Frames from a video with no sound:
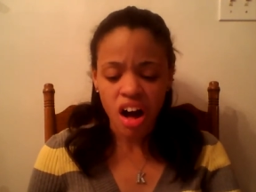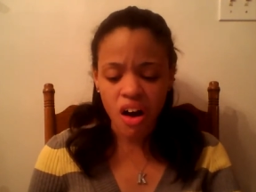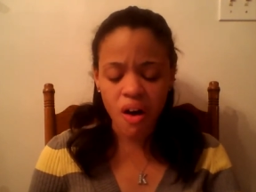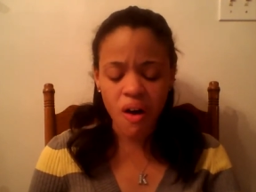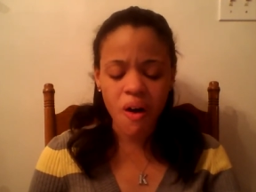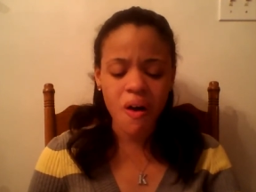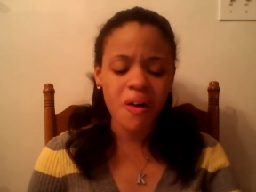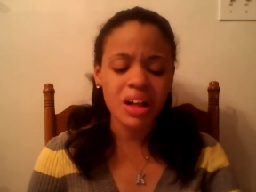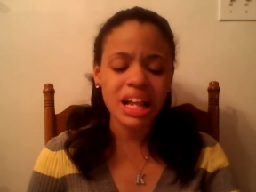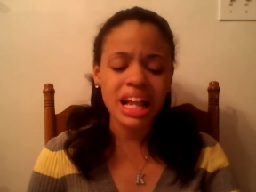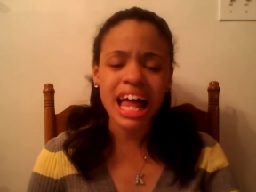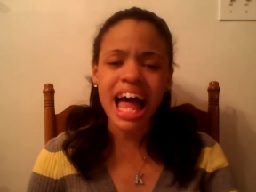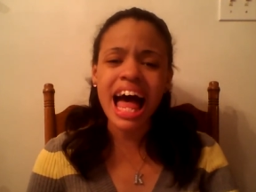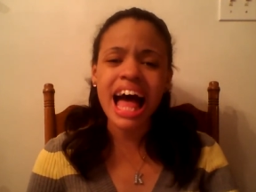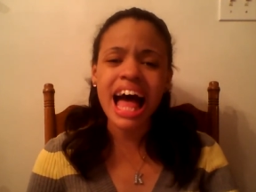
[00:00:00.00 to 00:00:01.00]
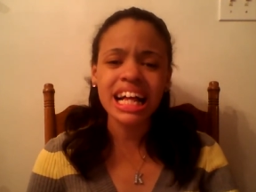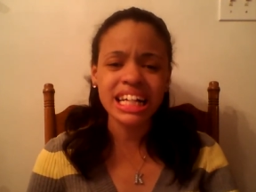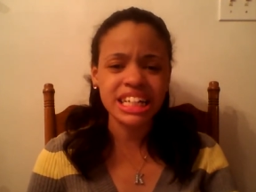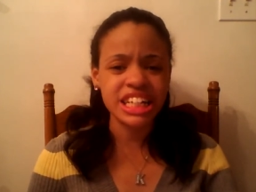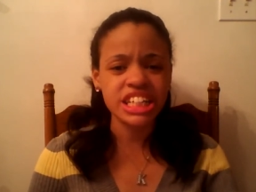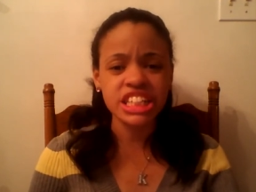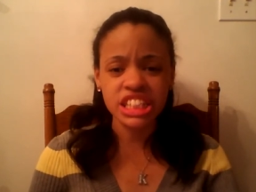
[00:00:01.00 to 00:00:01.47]
all I
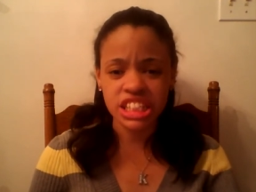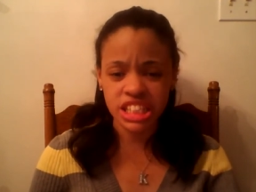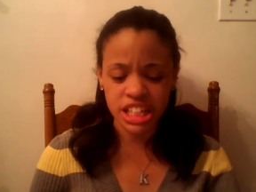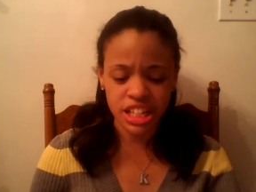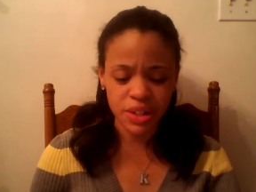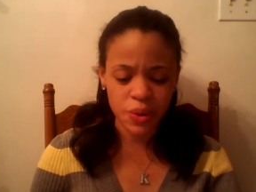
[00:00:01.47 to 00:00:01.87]
could see